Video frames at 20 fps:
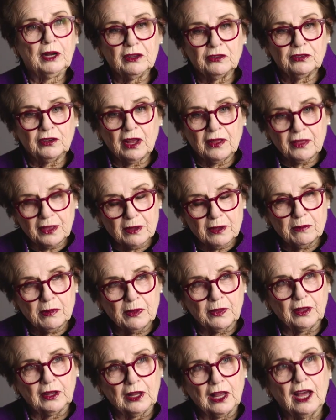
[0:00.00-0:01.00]
I saw them
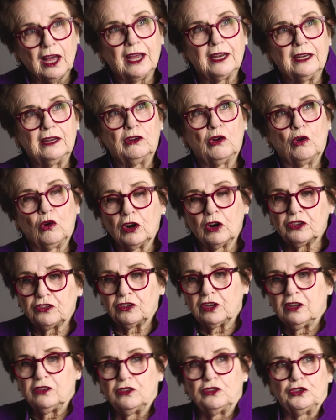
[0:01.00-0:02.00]
in the line, and
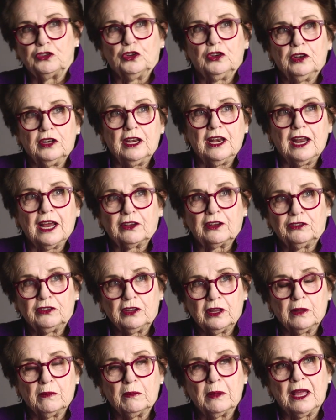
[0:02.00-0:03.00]
Oracene stood next
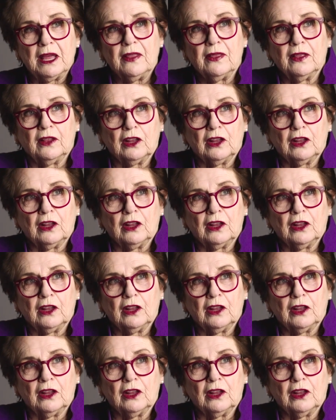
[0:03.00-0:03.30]
to them in